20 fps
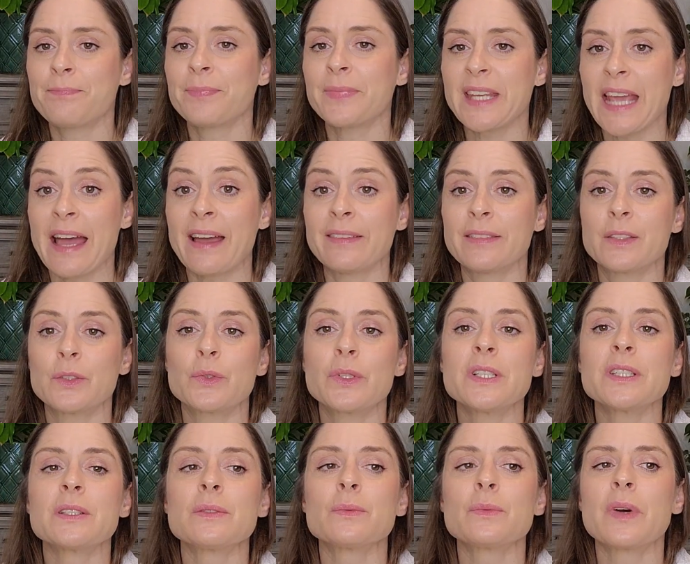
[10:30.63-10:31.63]
Yeah, the
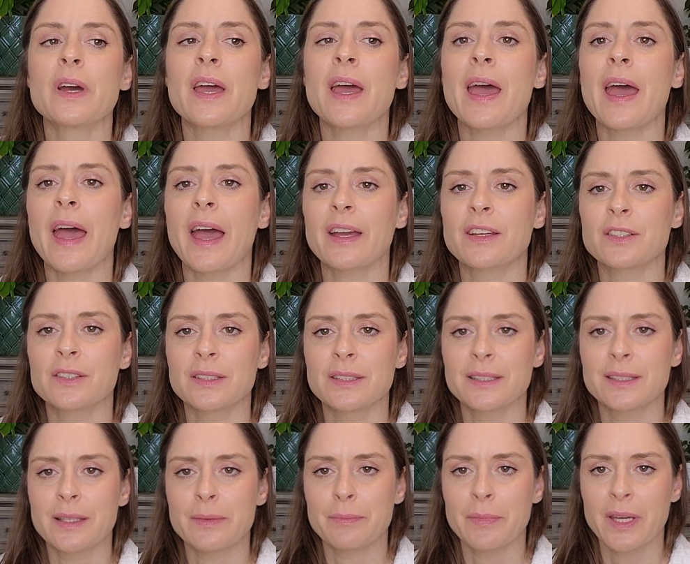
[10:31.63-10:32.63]
reason why I actually
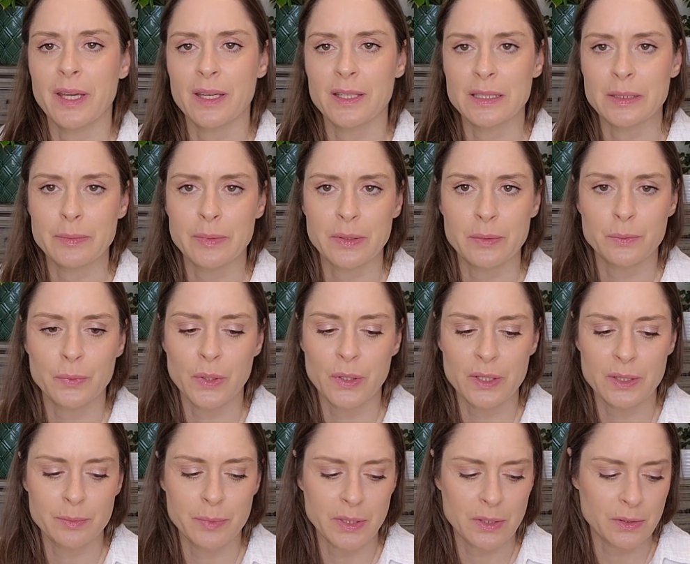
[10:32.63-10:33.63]
sent my husband
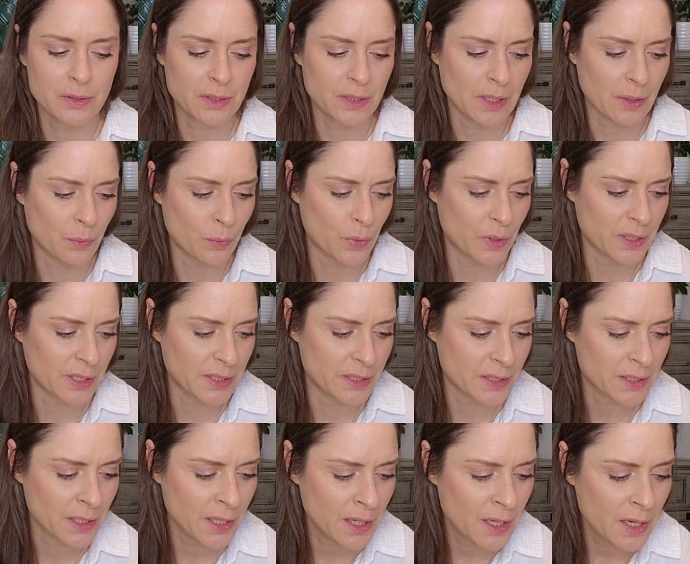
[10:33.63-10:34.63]
was because I
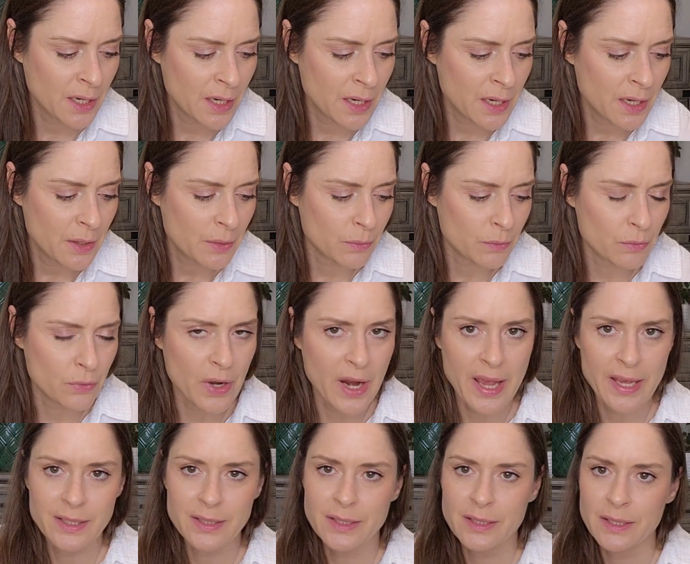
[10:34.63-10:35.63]
wanted
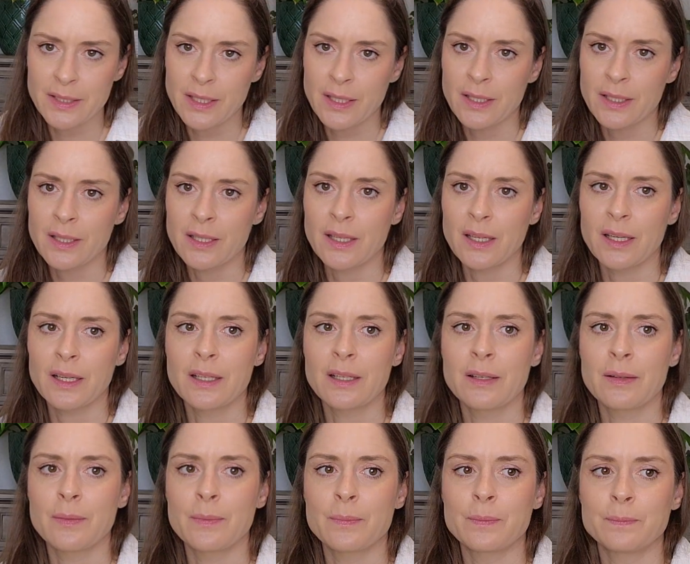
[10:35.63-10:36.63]
red
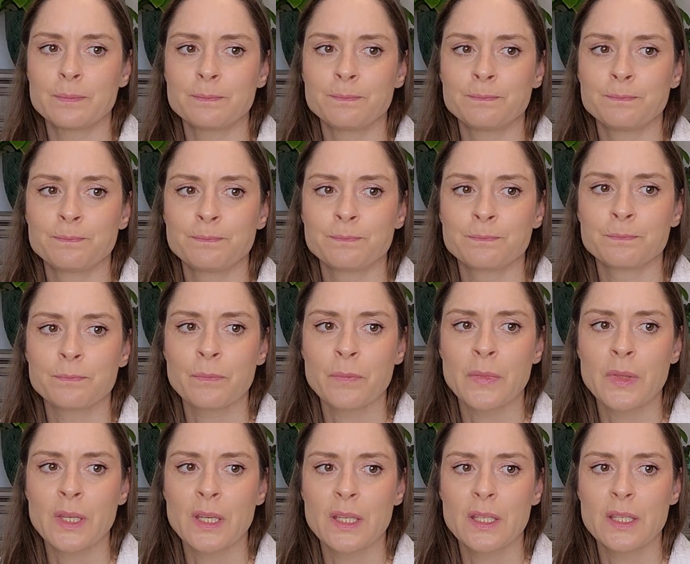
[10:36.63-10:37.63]
yarn,
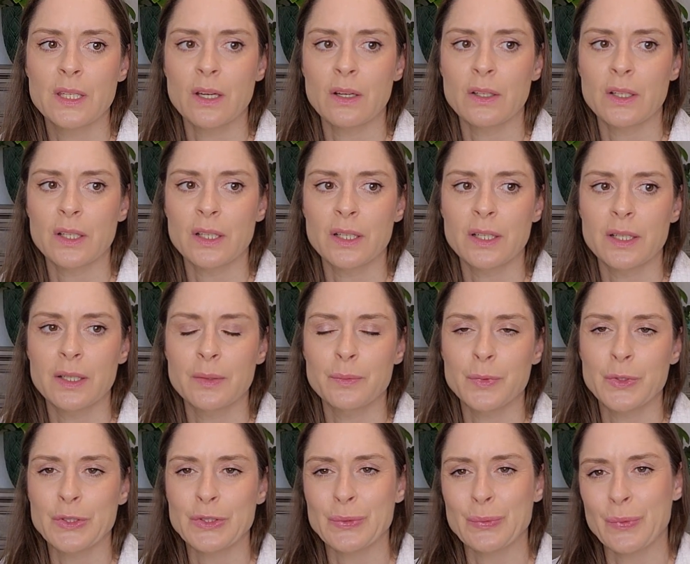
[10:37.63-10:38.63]

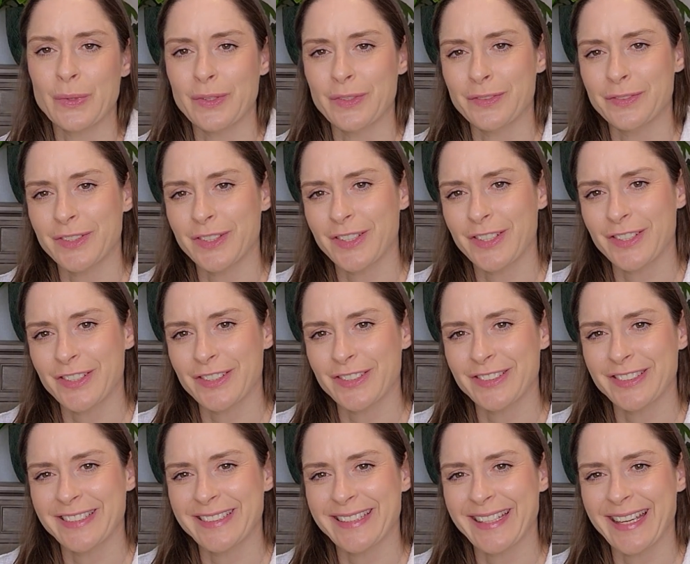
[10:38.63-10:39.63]
because one of the
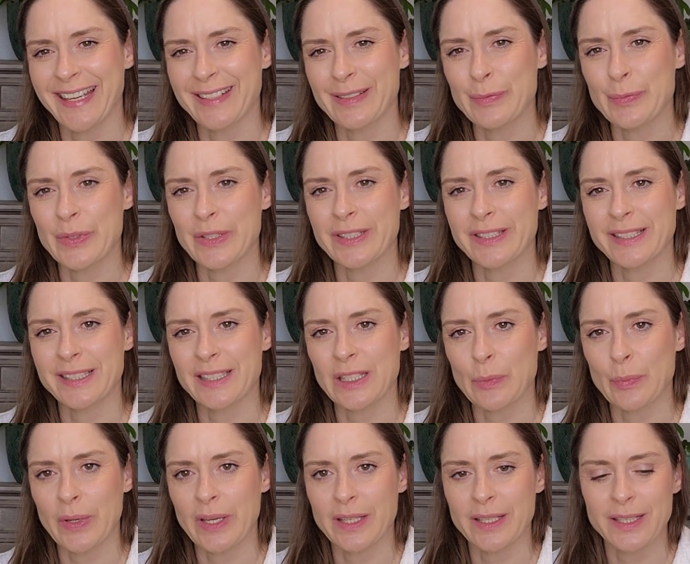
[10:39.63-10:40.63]
girls that
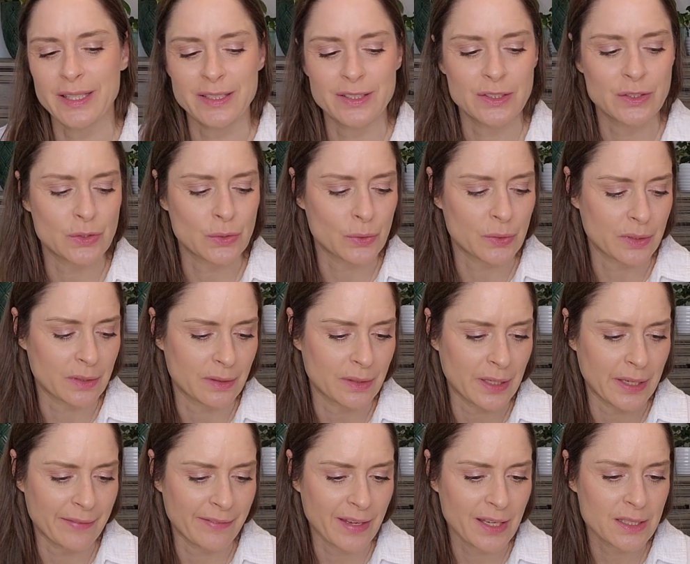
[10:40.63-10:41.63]
participated during
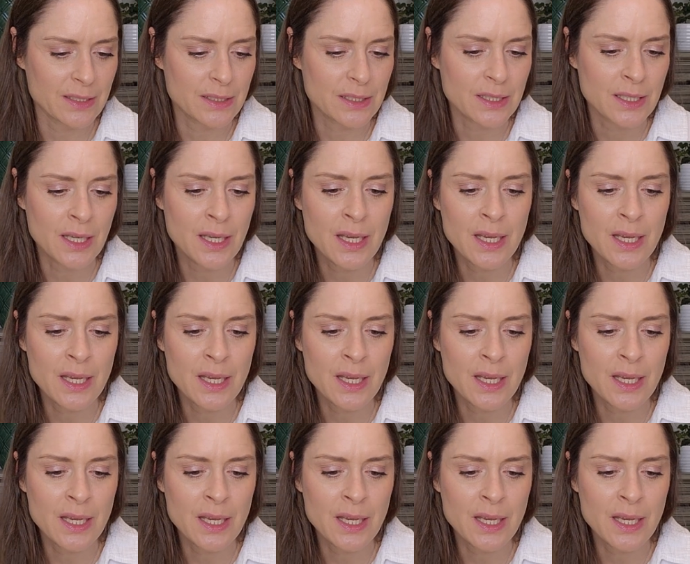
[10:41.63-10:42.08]
the event,